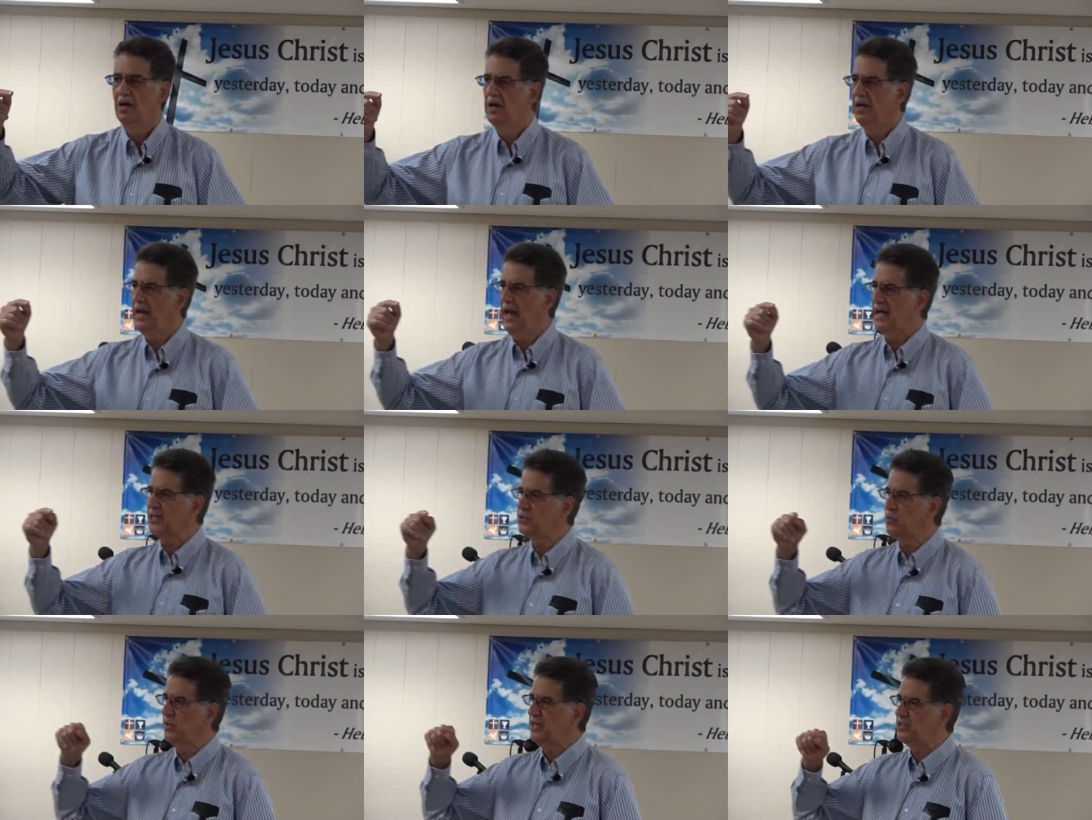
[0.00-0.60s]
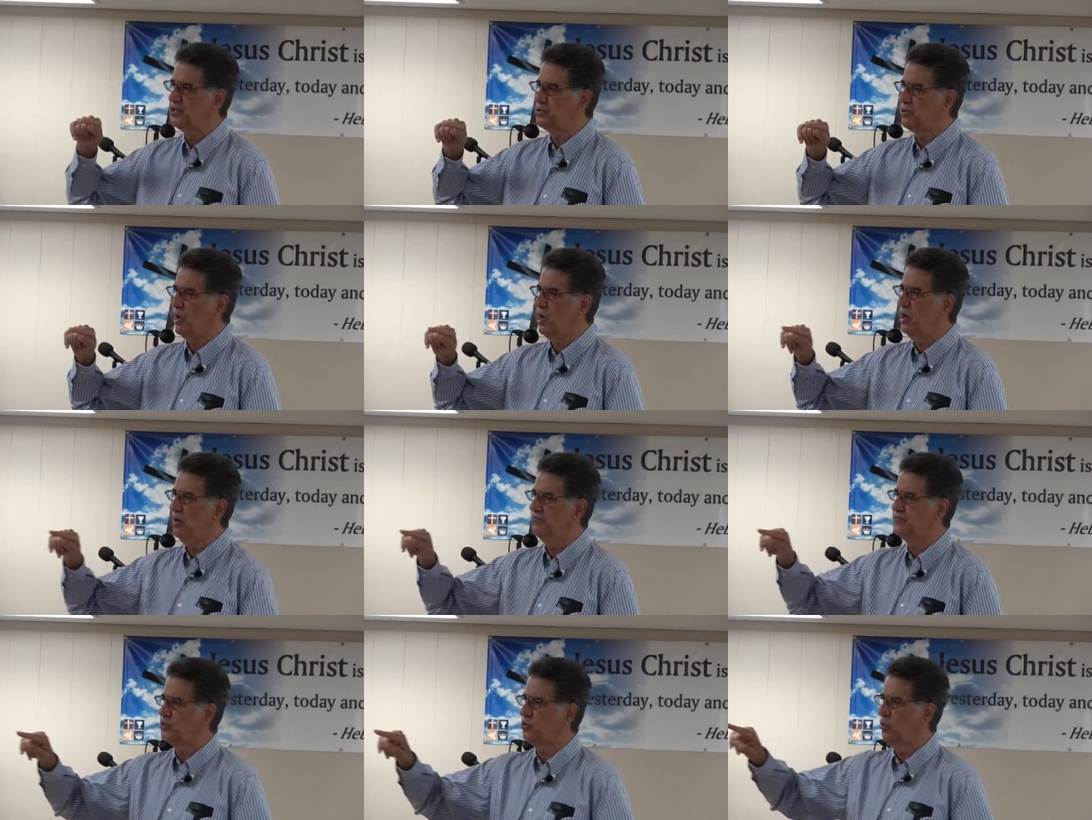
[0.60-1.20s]
And as we
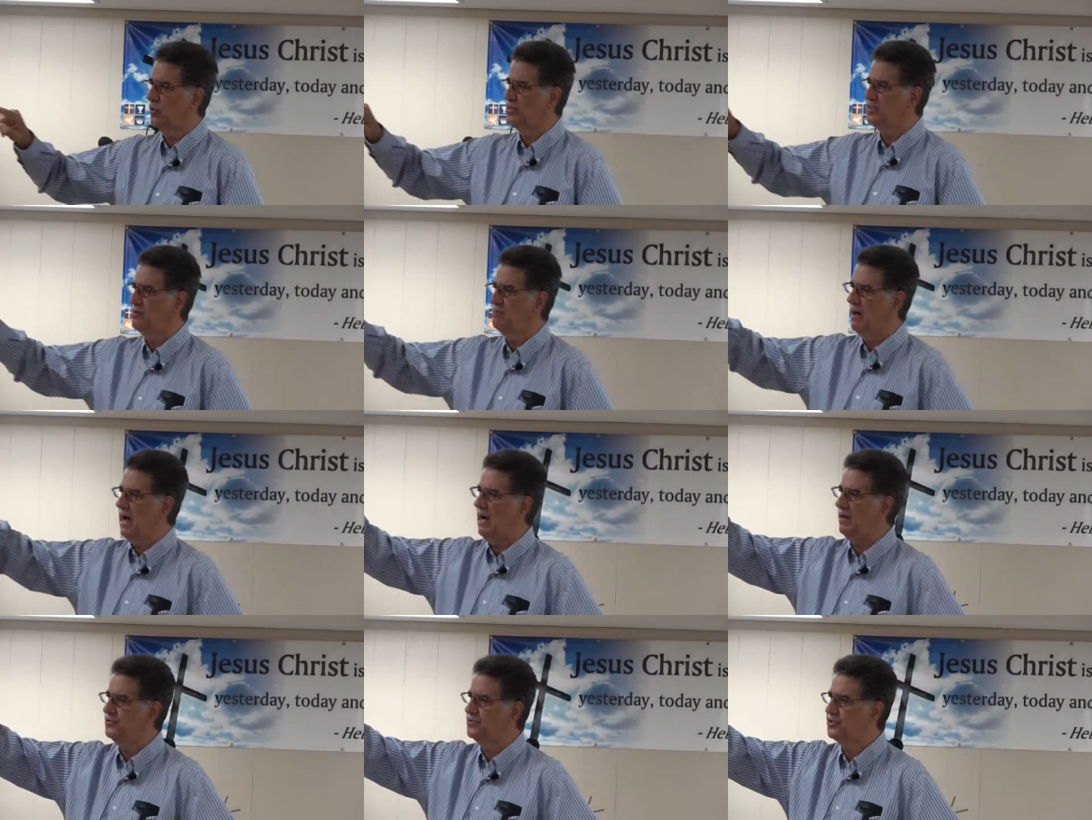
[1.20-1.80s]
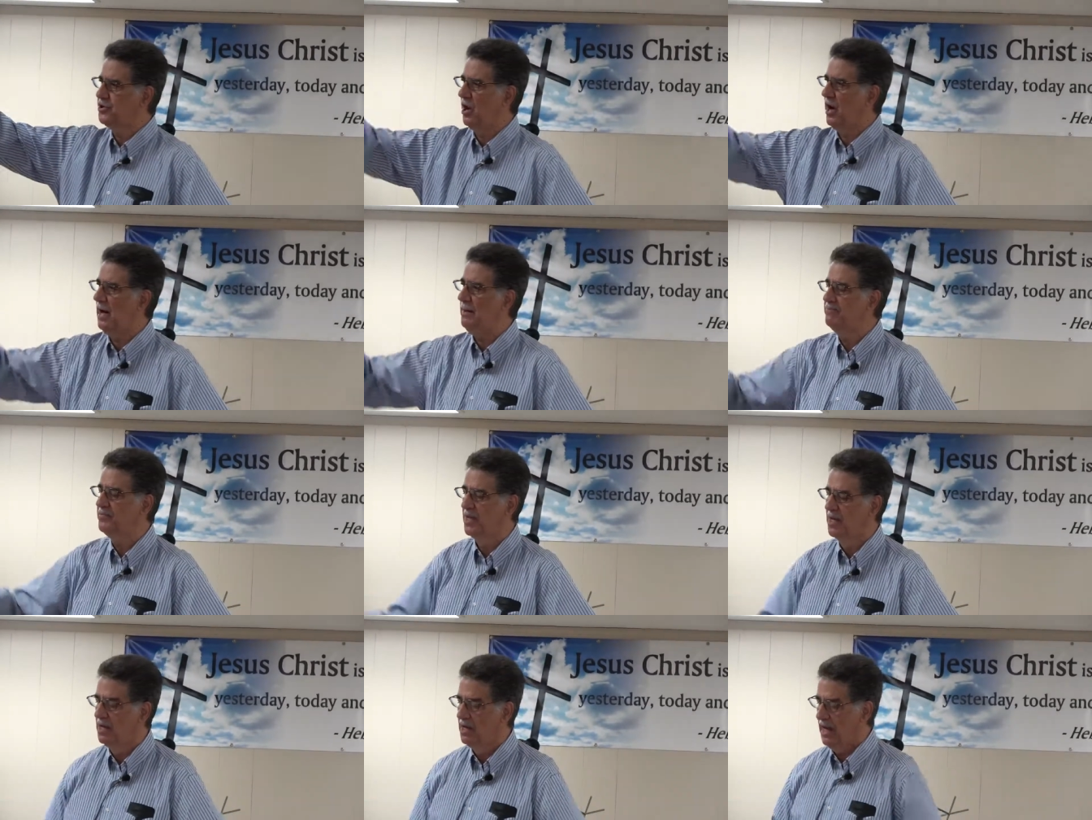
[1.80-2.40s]
drove toward the
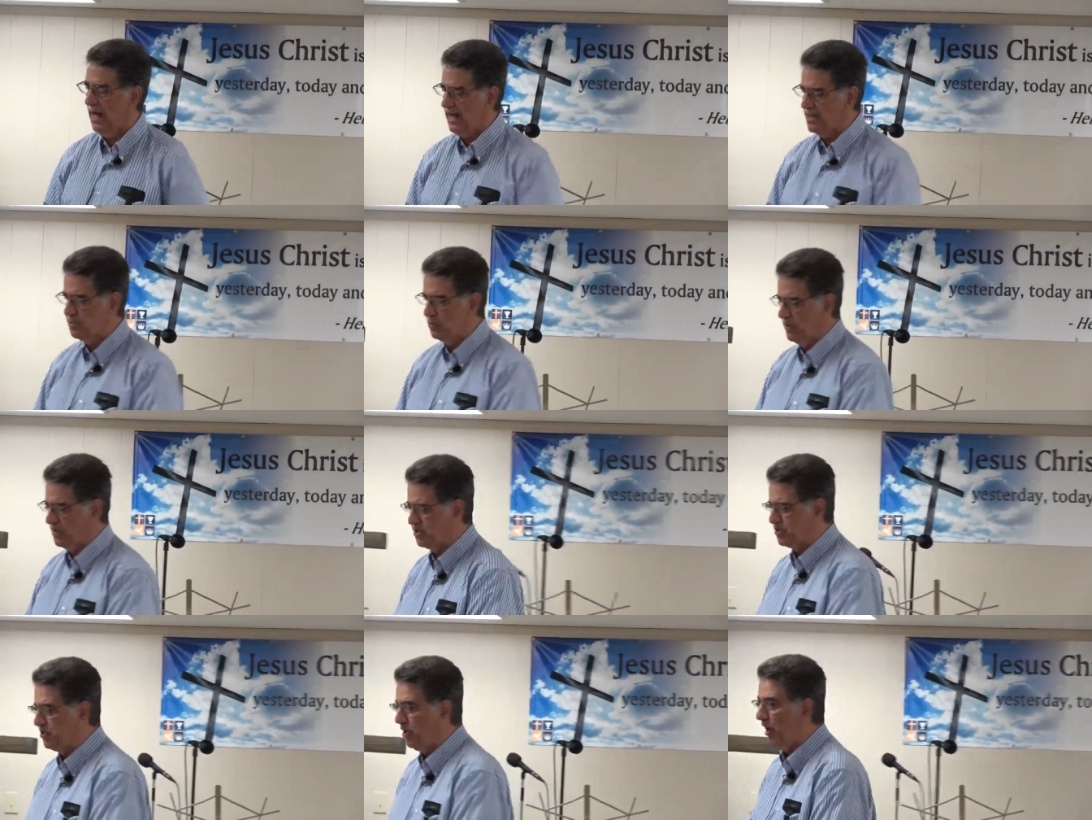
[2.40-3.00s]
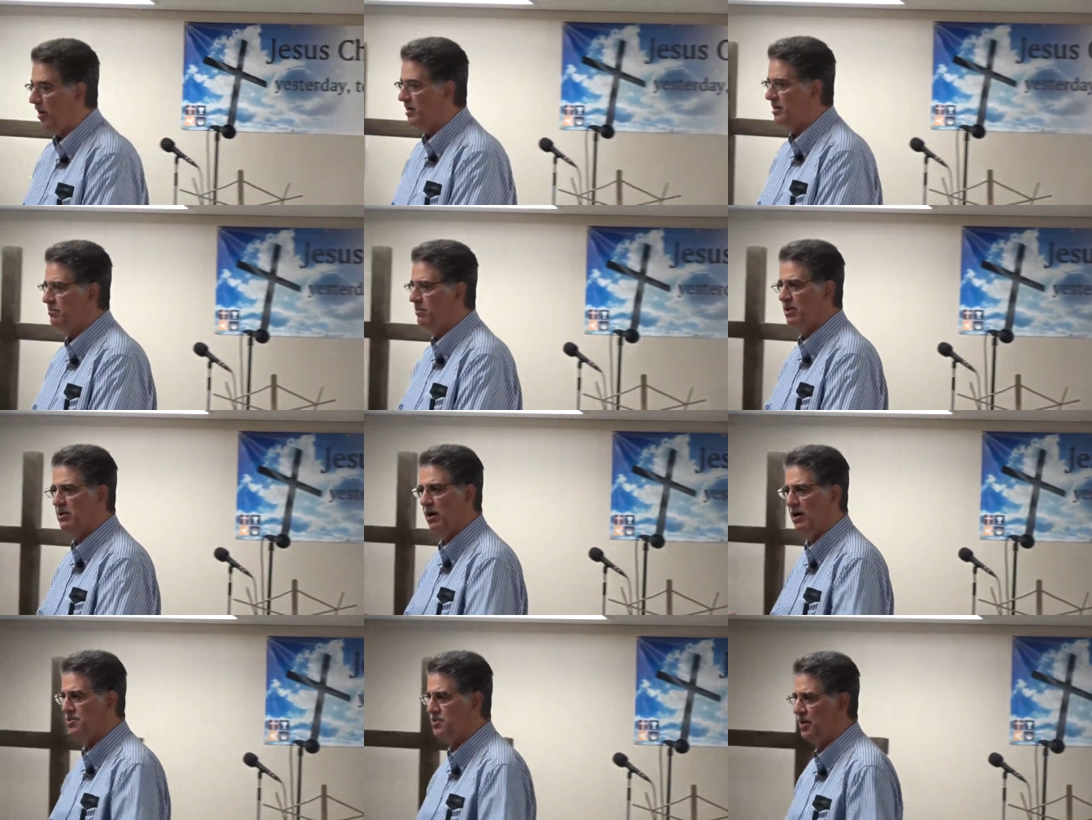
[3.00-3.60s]
mountaintop, as we started,
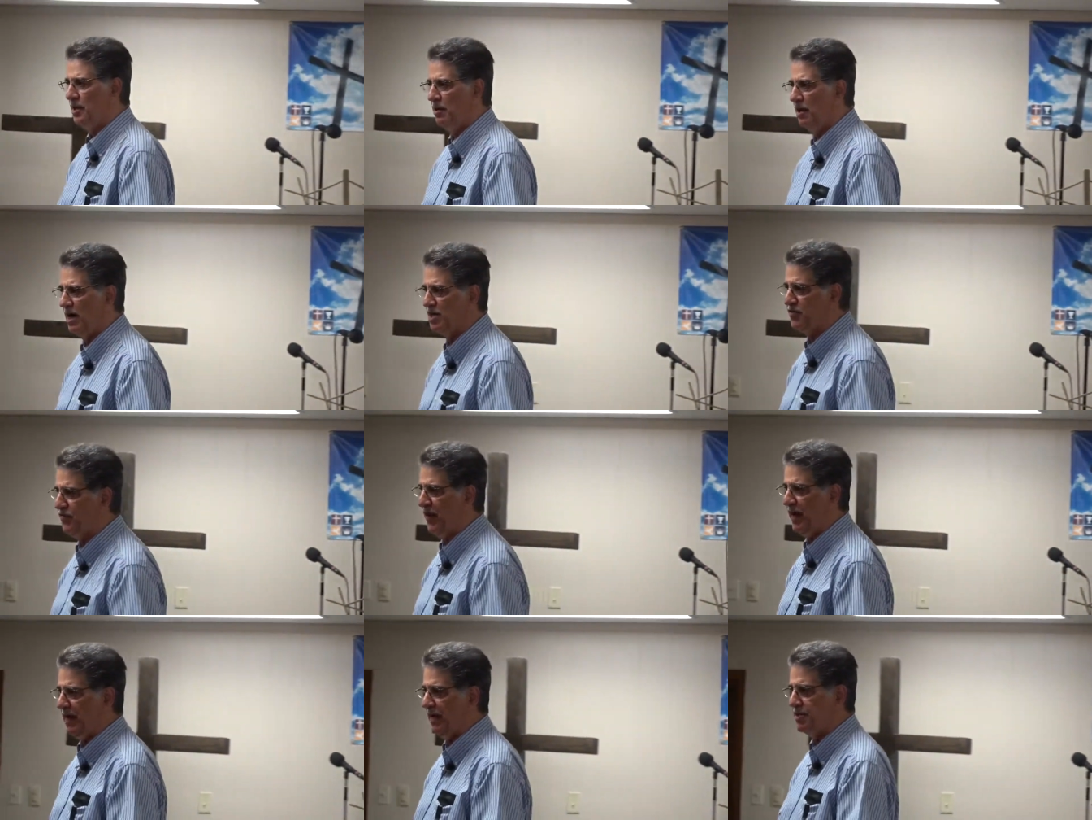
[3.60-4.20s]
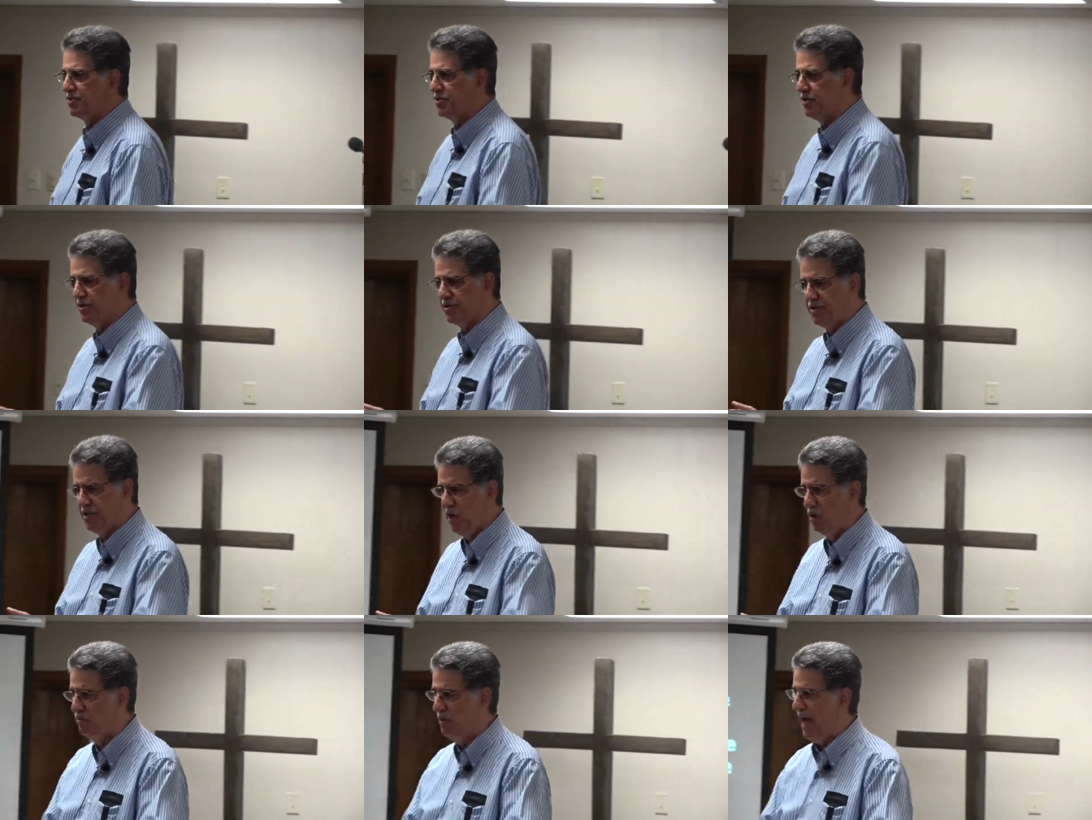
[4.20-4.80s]
because in Las Vegas there's
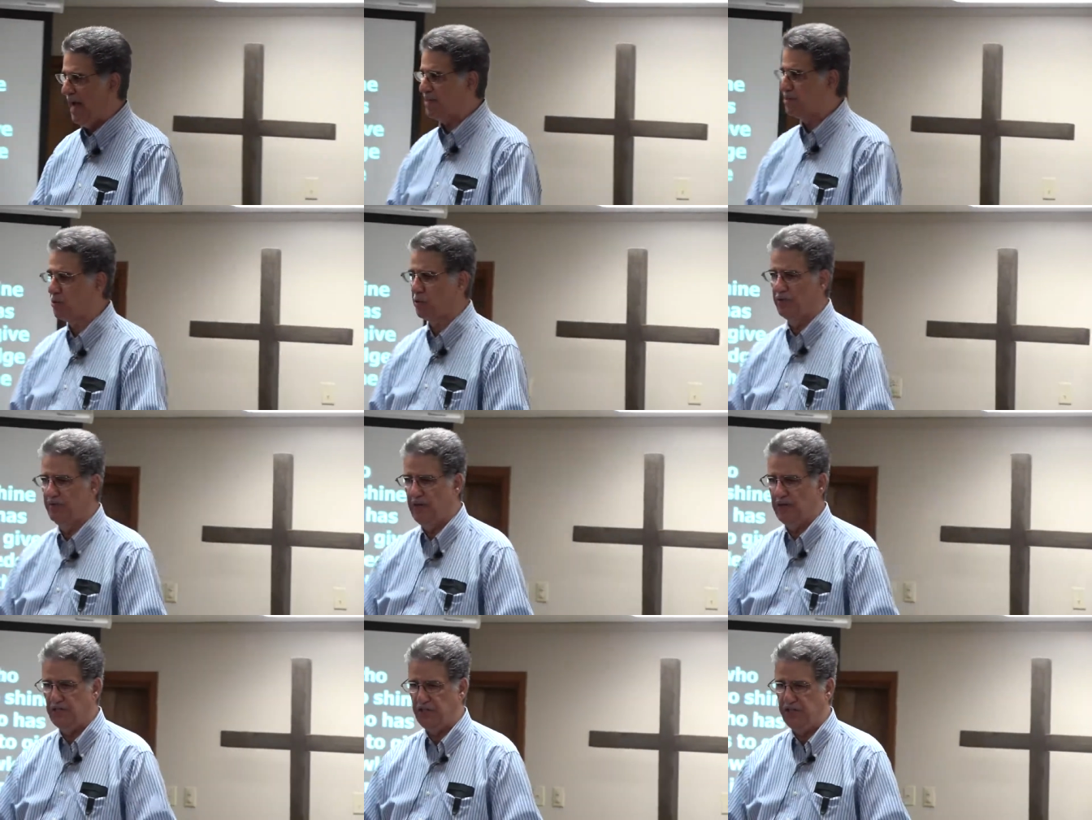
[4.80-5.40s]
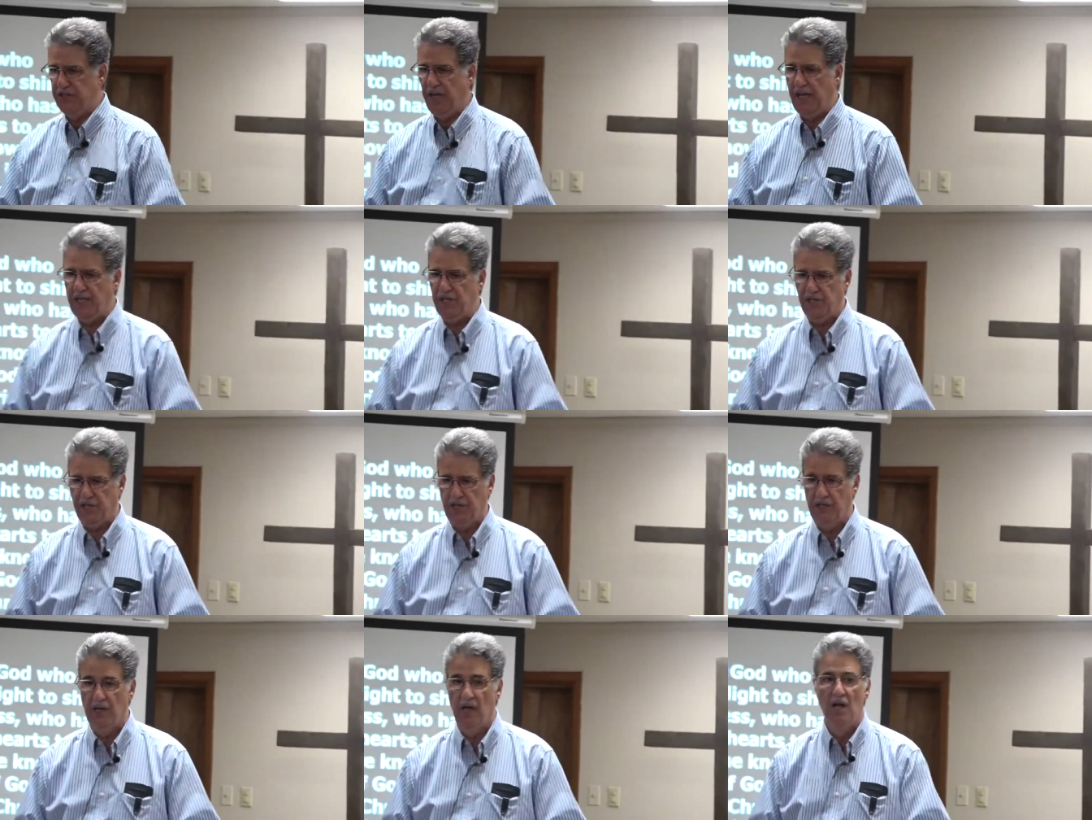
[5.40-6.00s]
no natural
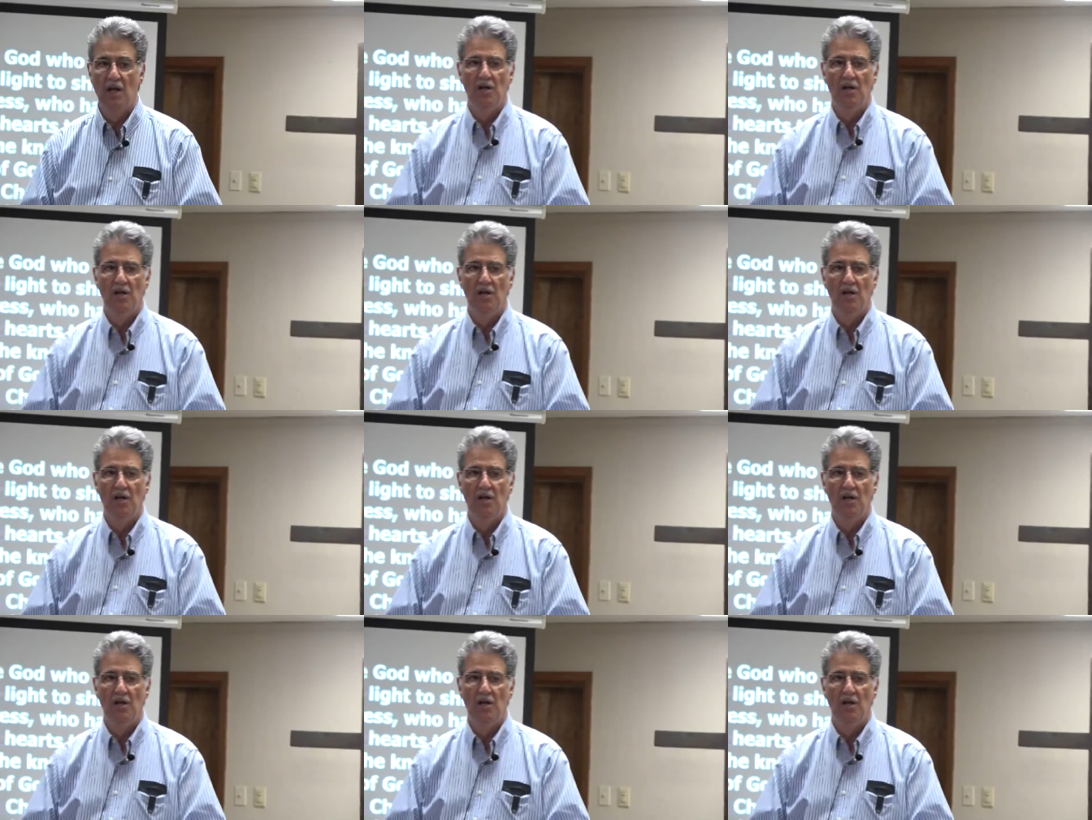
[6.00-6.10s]
vegetation,